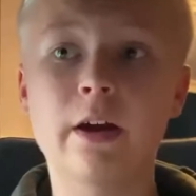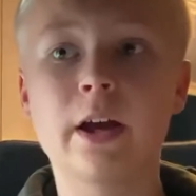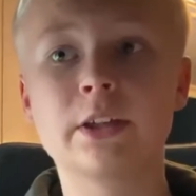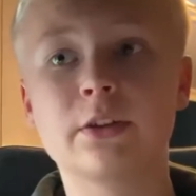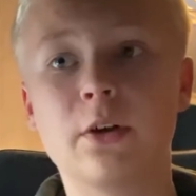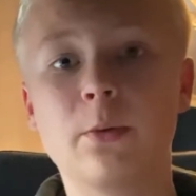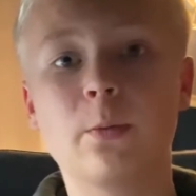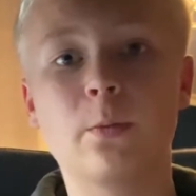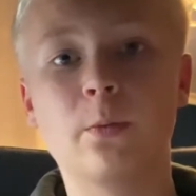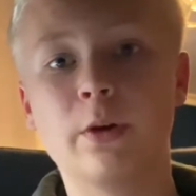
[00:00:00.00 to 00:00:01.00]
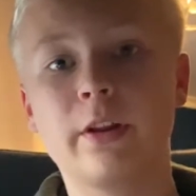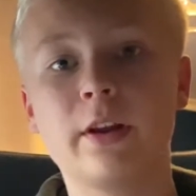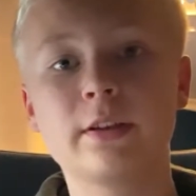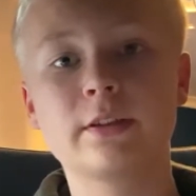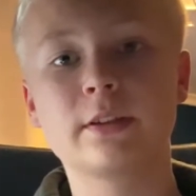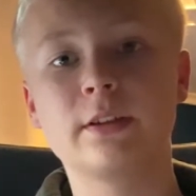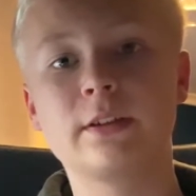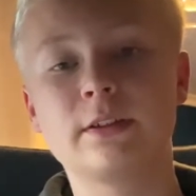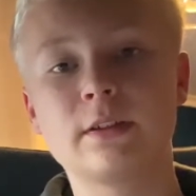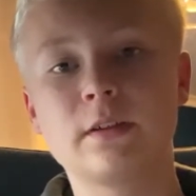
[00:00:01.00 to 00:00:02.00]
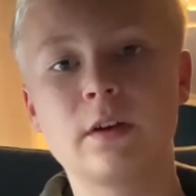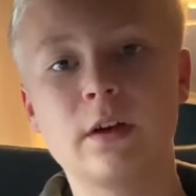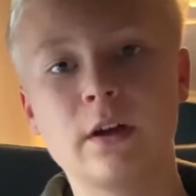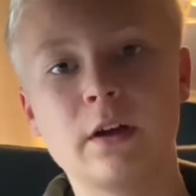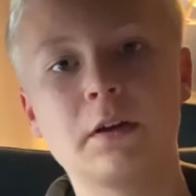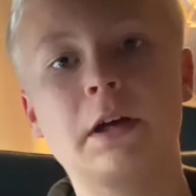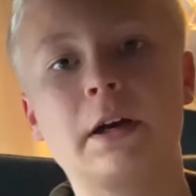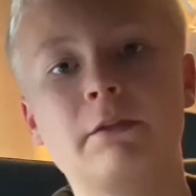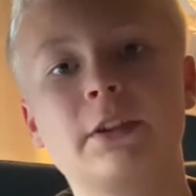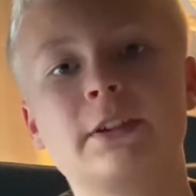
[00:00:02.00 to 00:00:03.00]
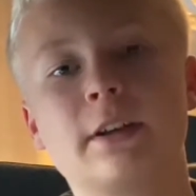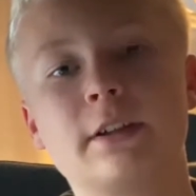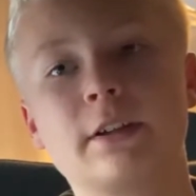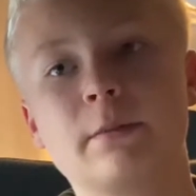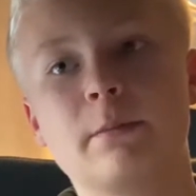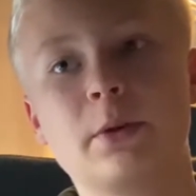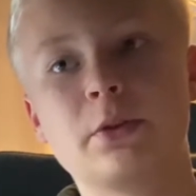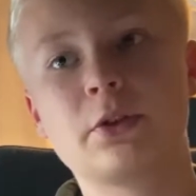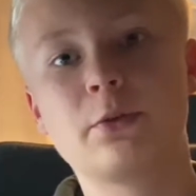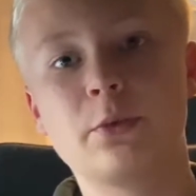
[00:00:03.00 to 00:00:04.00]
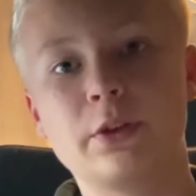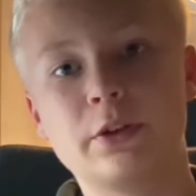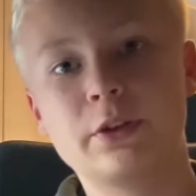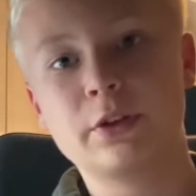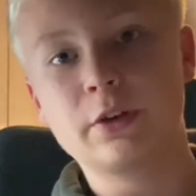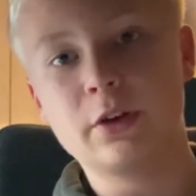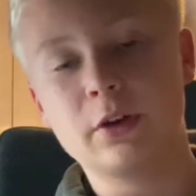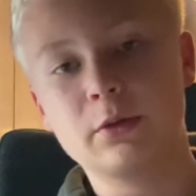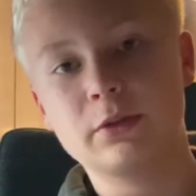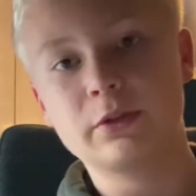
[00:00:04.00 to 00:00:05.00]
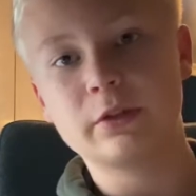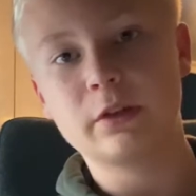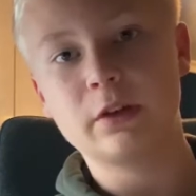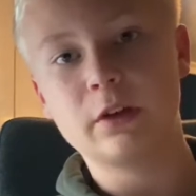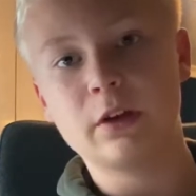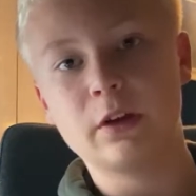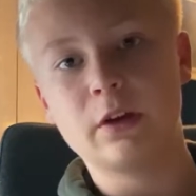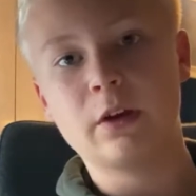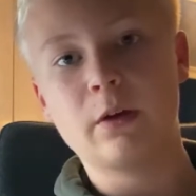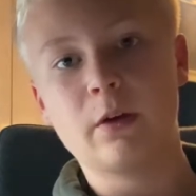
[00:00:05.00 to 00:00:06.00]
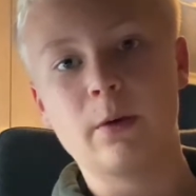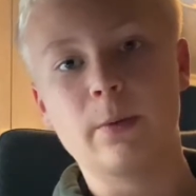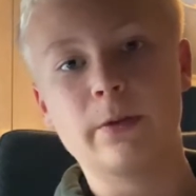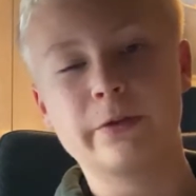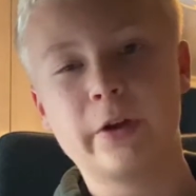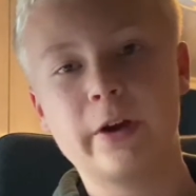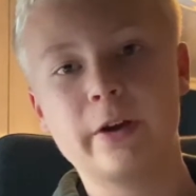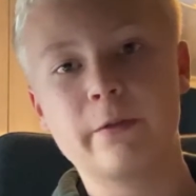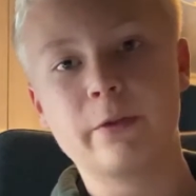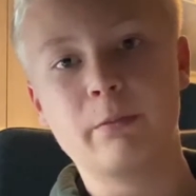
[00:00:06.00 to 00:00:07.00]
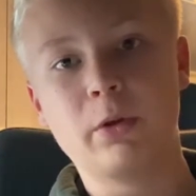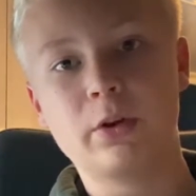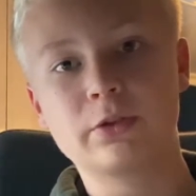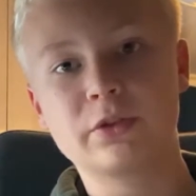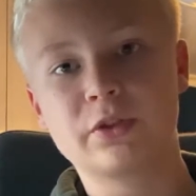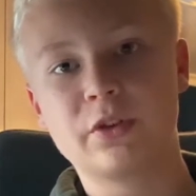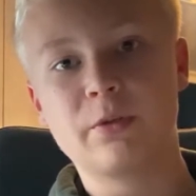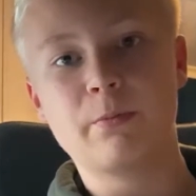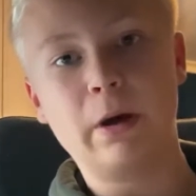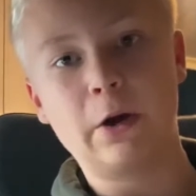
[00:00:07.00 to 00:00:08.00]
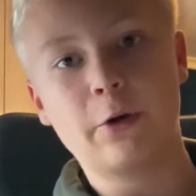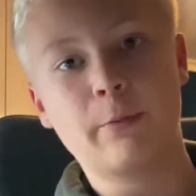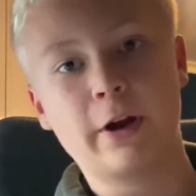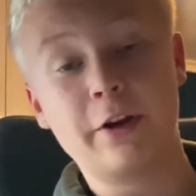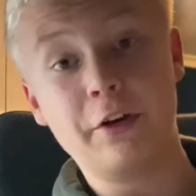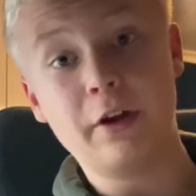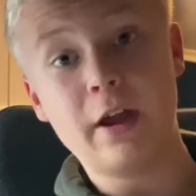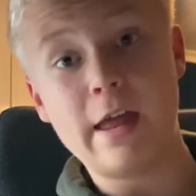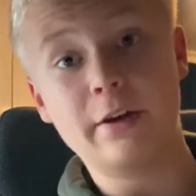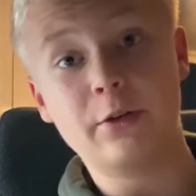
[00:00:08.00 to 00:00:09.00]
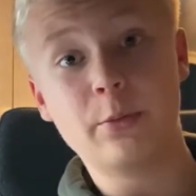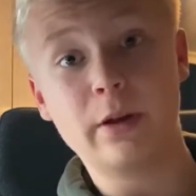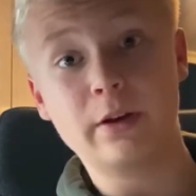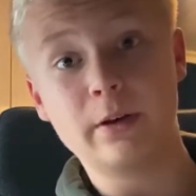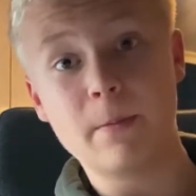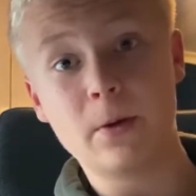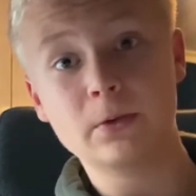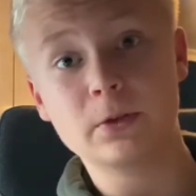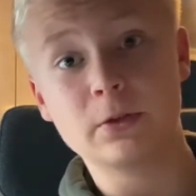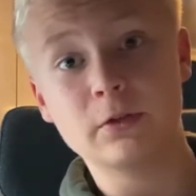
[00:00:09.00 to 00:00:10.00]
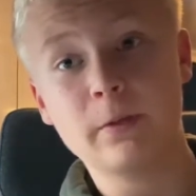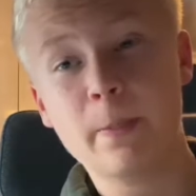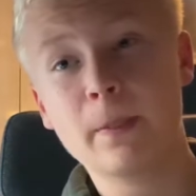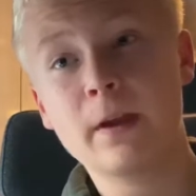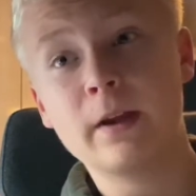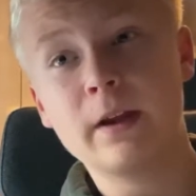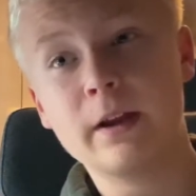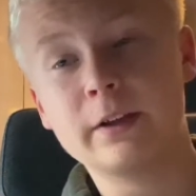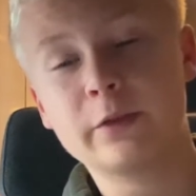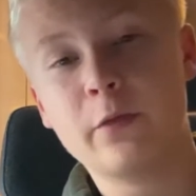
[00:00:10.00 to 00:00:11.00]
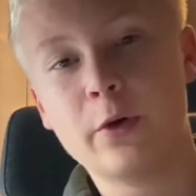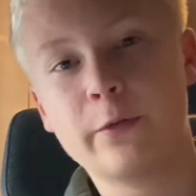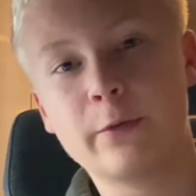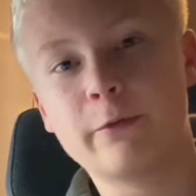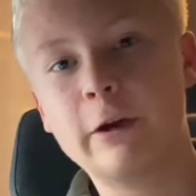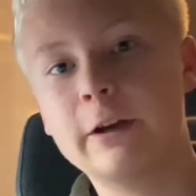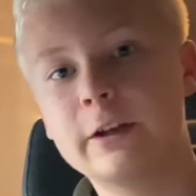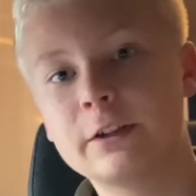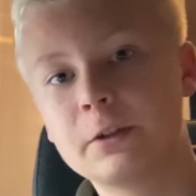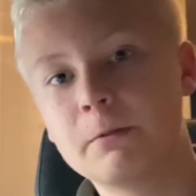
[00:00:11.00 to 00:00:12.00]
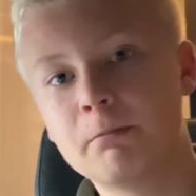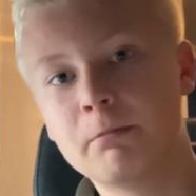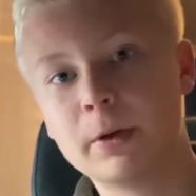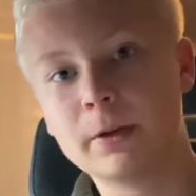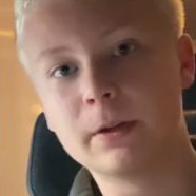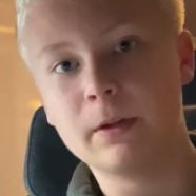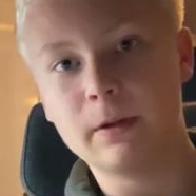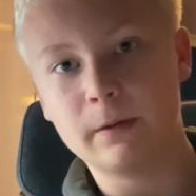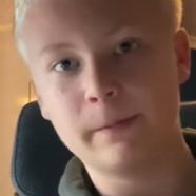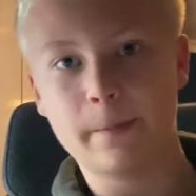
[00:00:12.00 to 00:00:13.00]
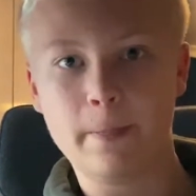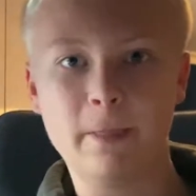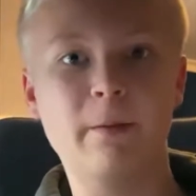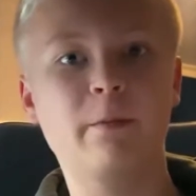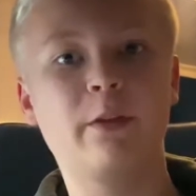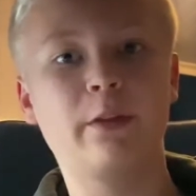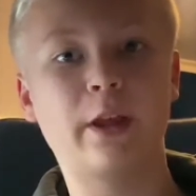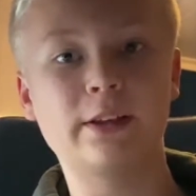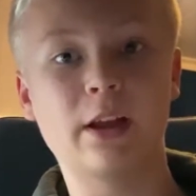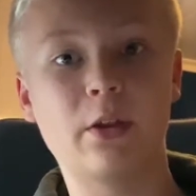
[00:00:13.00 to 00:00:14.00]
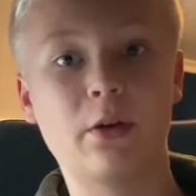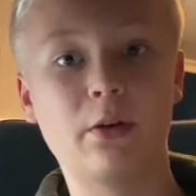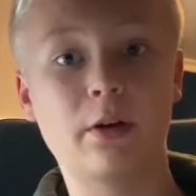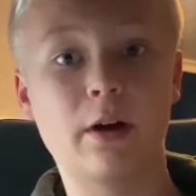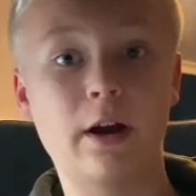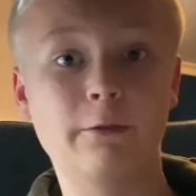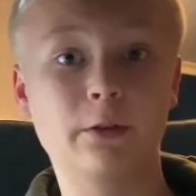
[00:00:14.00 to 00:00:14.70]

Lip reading: So what it is, I've designed a pusher which goes on the side of the blaster, powered by an N20 motors. It's far from finished, but that's how long I've